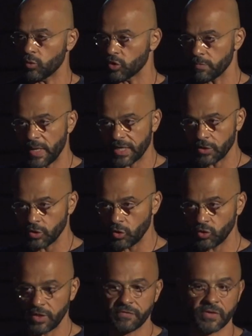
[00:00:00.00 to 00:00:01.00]
would make
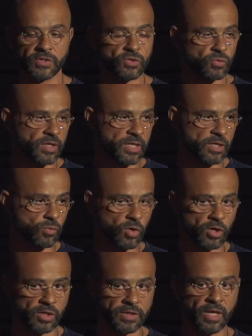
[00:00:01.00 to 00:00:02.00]
no difference to the real
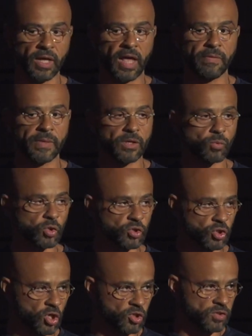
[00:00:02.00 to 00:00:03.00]
world, and they would
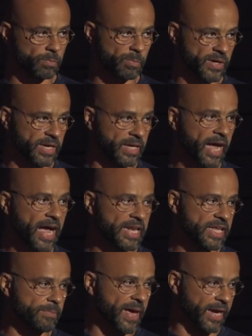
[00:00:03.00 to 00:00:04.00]
not bring
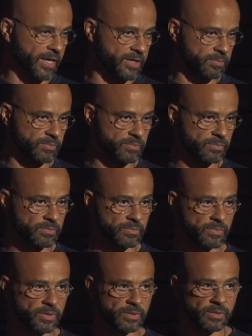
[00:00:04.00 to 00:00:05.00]
Ali back.
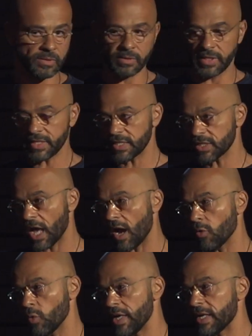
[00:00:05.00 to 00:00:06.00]
This is
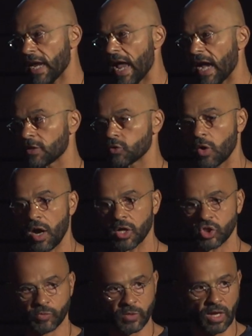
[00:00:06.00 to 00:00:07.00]
how we react to
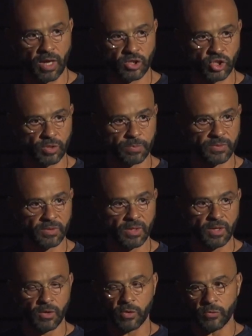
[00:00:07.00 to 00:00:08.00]
hardship.
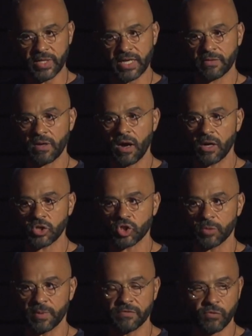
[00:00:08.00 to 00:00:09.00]
When we get
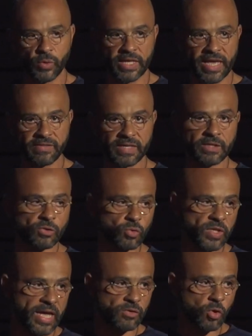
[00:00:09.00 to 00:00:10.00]
hardship, if we get into
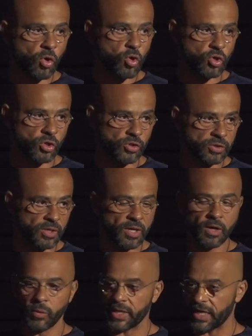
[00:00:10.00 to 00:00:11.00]
that corner,
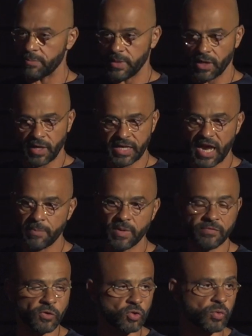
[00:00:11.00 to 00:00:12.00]
We can be
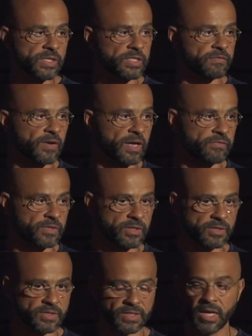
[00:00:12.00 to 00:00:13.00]
unhappy for 25
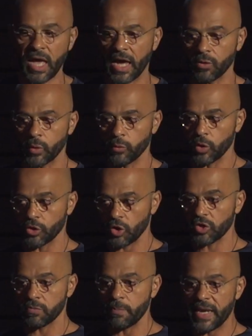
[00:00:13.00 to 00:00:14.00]
years and we will
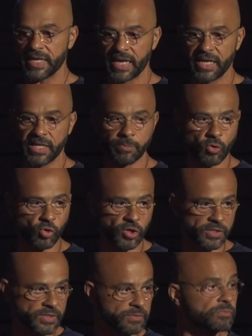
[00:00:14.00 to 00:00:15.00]
not make any
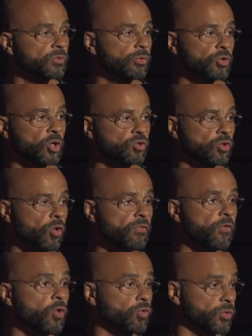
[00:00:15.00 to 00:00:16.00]
progress. We will not go
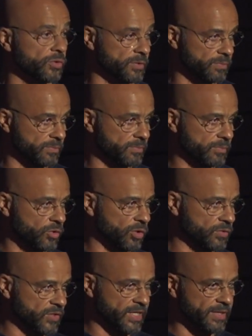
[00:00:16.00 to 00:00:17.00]
forward. You
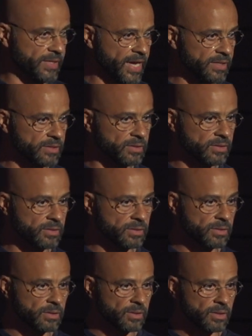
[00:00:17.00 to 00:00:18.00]
understand that?
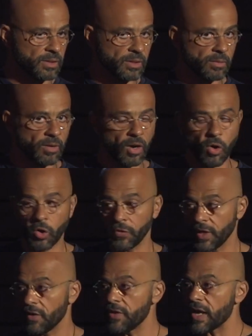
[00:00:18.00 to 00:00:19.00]
On
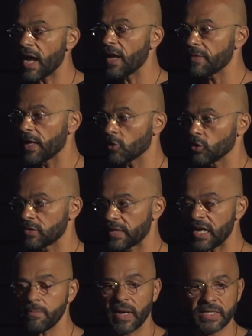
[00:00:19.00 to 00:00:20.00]
the other hand, I could
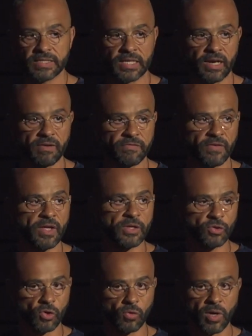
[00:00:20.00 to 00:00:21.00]
tell myself,
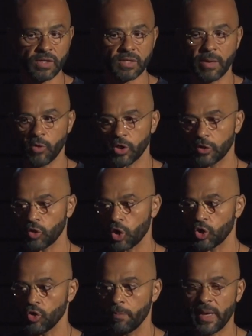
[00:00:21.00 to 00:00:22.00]
you know what, I'm going to
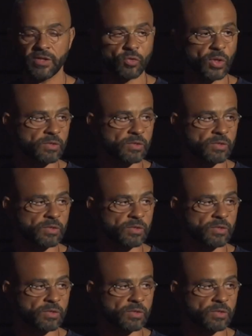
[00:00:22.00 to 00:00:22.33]
document